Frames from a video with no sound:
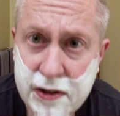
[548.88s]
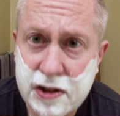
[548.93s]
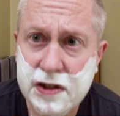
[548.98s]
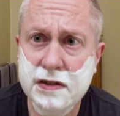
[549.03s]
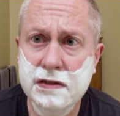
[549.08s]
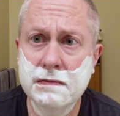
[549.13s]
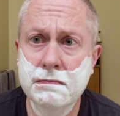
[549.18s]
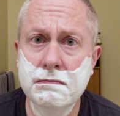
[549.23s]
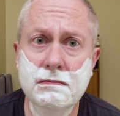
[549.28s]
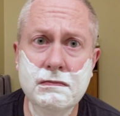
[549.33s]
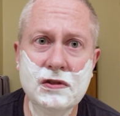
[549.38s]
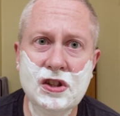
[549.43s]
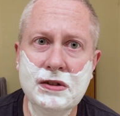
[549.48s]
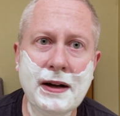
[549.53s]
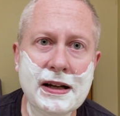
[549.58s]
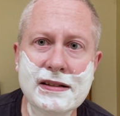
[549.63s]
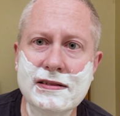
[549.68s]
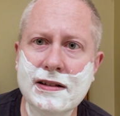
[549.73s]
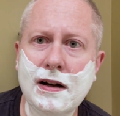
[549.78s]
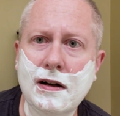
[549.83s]
just to
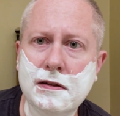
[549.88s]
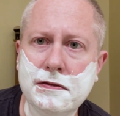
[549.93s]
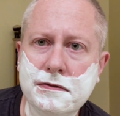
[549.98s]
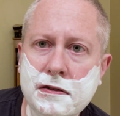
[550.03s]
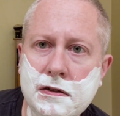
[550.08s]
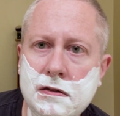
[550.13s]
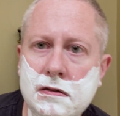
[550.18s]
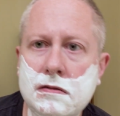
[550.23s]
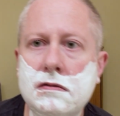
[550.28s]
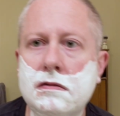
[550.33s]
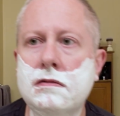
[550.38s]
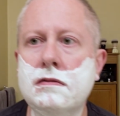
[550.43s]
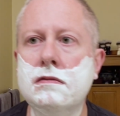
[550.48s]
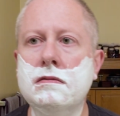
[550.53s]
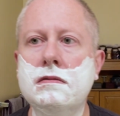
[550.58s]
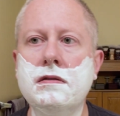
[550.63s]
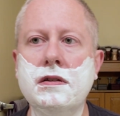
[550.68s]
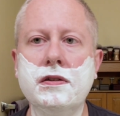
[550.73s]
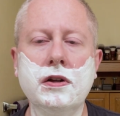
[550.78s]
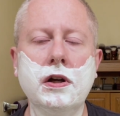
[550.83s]
myself,
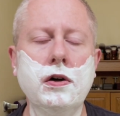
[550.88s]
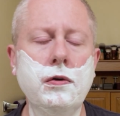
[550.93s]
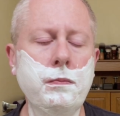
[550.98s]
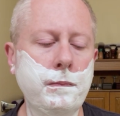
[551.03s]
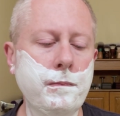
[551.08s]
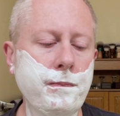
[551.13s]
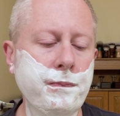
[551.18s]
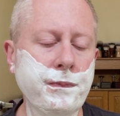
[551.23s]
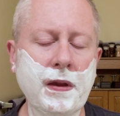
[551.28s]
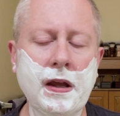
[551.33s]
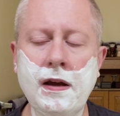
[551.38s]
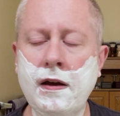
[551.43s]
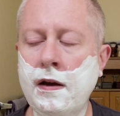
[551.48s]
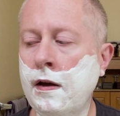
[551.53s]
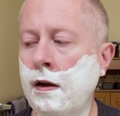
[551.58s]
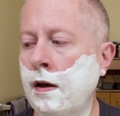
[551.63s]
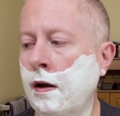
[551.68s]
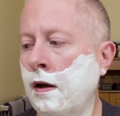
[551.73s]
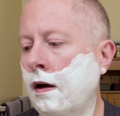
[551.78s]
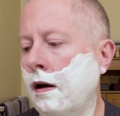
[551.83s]
you know?
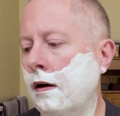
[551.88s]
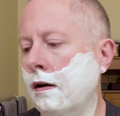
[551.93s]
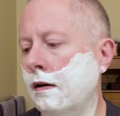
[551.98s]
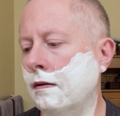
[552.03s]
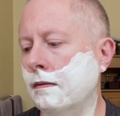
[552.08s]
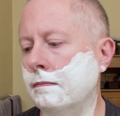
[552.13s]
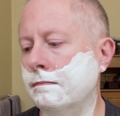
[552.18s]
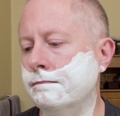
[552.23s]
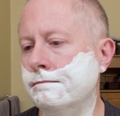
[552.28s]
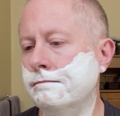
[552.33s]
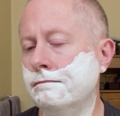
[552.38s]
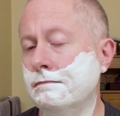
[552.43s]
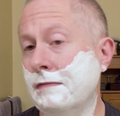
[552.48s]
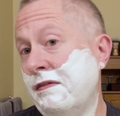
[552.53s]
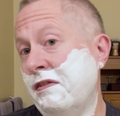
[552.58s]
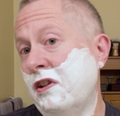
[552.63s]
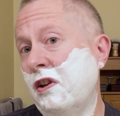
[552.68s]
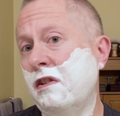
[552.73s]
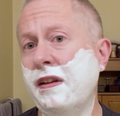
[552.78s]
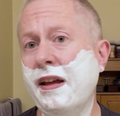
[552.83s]

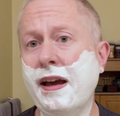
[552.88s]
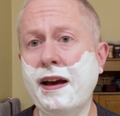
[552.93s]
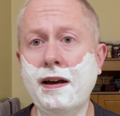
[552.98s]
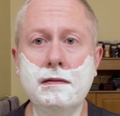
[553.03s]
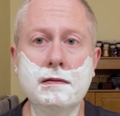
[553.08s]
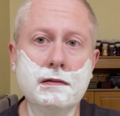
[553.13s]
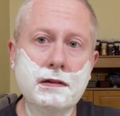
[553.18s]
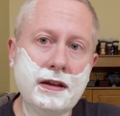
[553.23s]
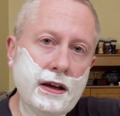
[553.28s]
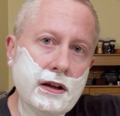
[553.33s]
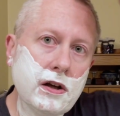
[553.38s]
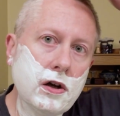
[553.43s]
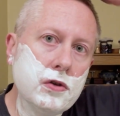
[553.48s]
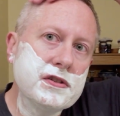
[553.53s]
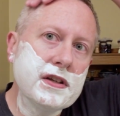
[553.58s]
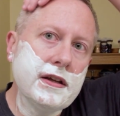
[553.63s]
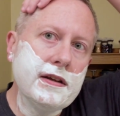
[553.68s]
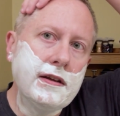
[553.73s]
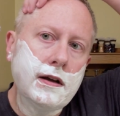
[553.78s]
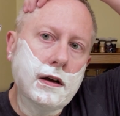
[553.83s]
I've certainly had
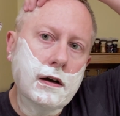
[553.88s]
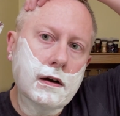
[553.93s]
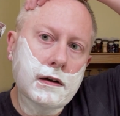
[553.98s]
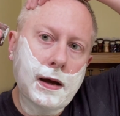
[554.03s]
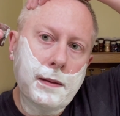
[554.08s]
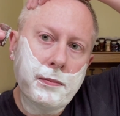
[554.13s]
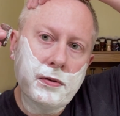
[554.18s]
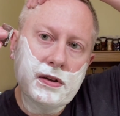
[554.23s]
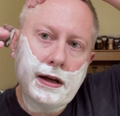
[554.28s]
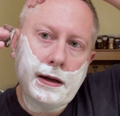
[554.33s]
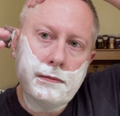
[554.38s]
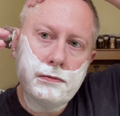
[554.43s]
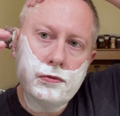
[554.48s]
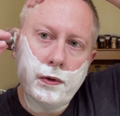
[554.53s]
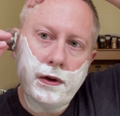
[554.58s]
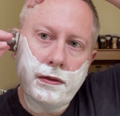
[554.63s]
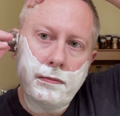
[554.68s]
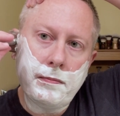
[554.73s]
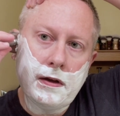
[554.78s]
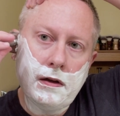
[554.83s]
kiddos in here a couple times
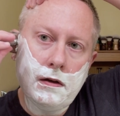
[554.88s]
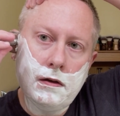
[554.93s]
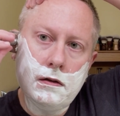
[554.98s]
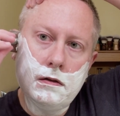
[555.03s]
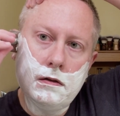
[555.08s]
with me